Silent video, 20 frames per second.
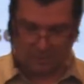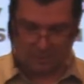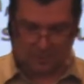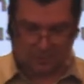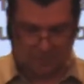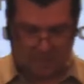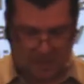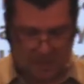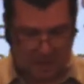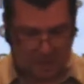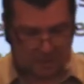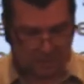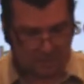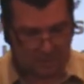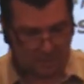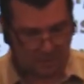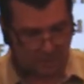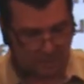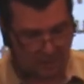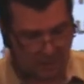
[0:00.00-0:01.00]
This man
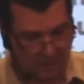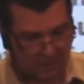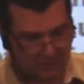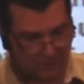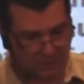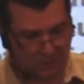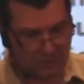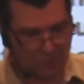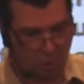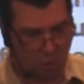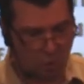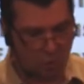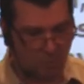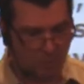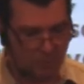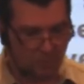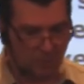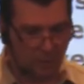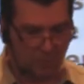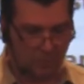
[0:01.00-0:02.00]
lost his
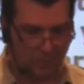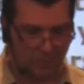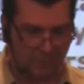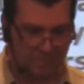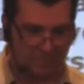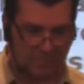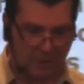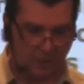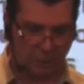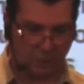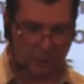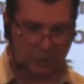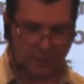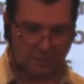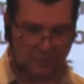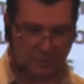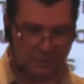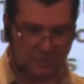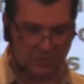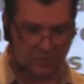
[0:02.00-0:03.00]
home along with the
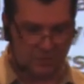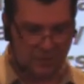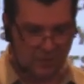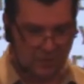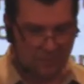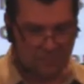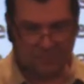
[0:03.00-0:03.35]
fellowship of his